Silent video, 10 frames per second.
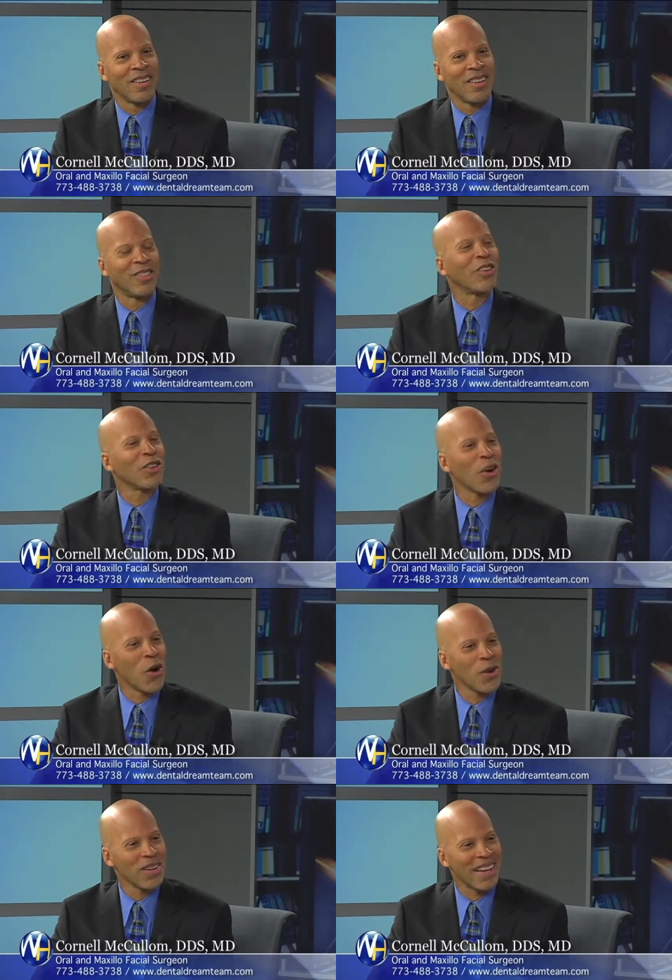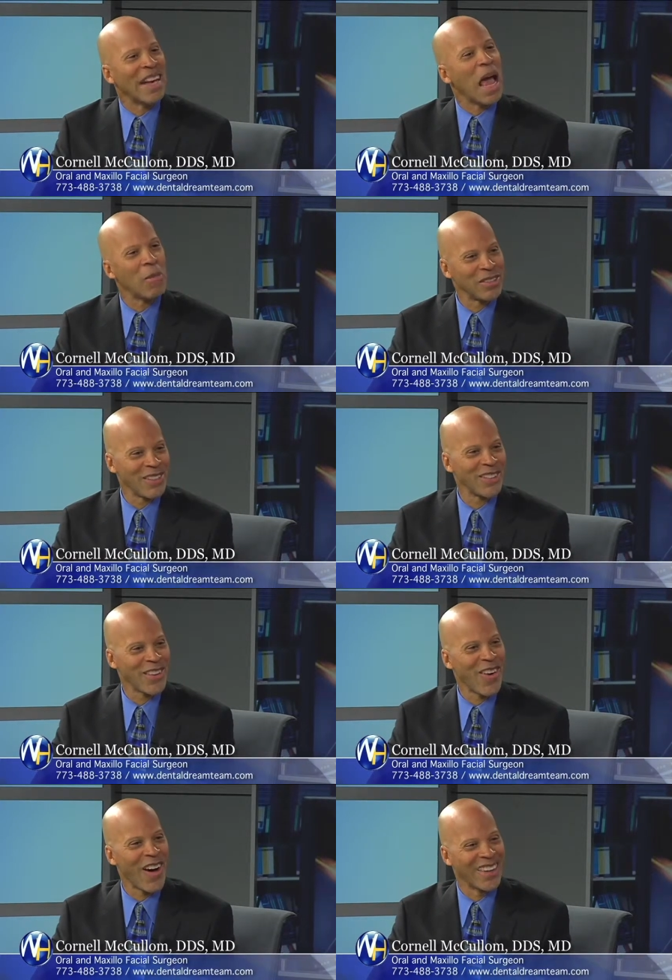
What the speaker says: Does it hurt, and how much does it cost?